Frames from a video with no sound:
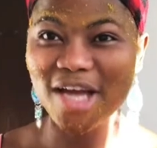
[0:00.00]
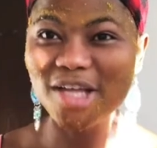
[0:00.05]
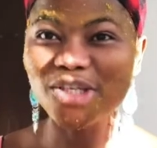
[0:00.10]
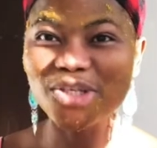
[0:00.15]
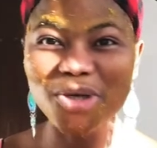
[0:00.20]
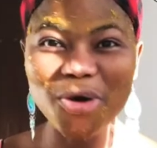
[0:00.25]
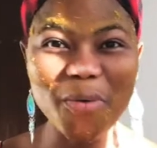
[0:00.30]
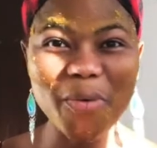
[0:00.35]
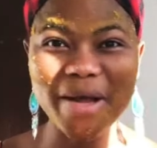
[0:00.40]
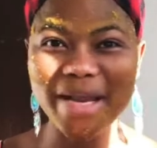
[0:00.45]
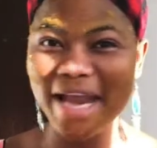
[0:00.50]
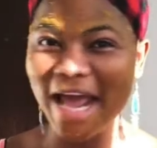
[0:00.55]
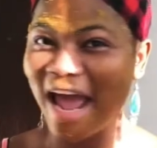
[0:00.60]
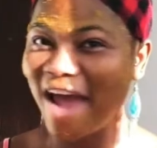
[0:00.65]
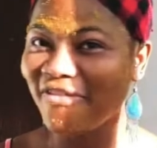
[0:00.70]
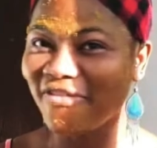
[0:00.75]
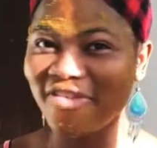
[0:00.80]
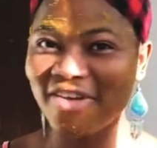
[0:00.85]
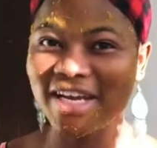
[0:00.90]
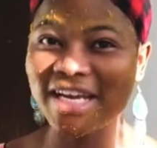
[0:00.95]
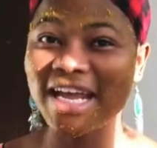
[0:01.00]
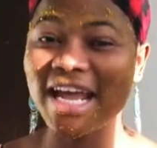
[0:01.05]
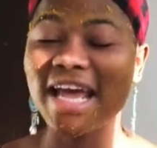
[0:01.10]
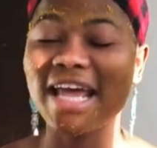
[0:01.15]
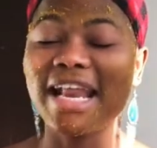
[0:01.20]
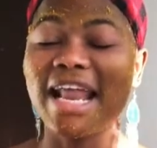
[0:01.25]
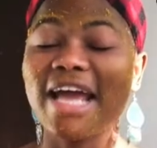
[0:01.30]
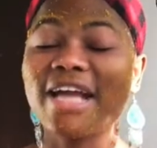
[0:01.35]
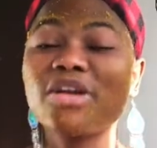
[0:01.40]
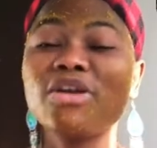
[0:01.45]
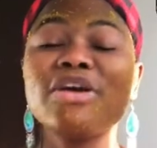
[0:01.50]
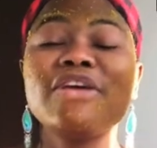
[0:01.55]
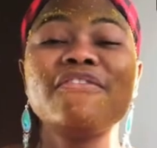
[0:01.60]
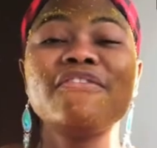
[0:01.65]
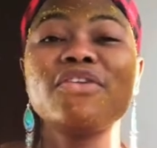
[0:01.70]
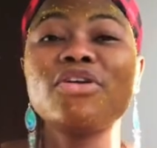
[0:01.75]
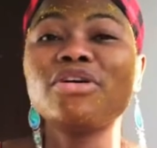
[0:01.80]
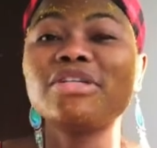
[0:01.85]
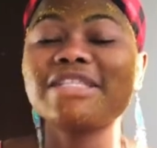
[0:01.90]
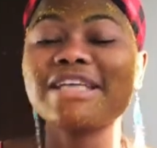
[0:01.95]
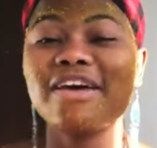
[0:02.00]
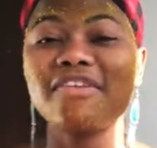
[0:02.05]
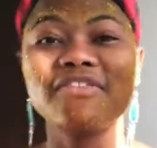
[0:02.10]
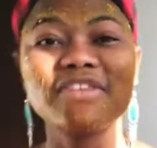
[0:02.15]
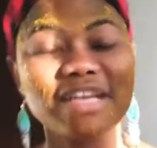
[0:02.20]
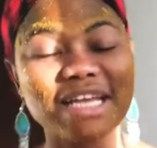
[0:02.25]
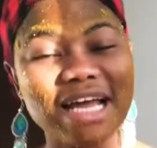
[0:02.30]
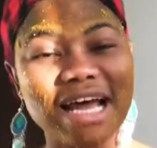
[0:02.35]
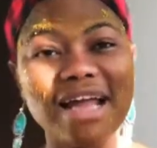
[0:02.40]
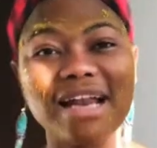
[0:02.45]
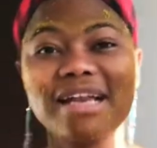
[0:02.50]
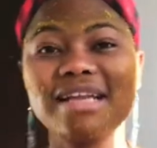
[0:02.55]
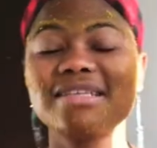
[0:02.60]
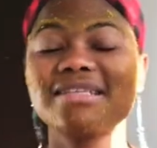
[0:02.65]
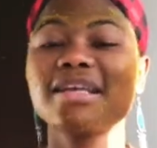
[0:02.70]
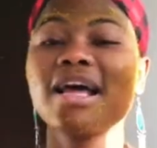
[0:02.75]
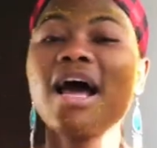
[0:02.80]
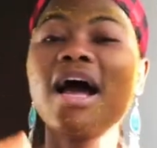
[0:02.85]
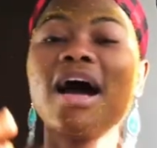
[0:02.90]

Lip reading: Do it every day. Like, if not every day, at least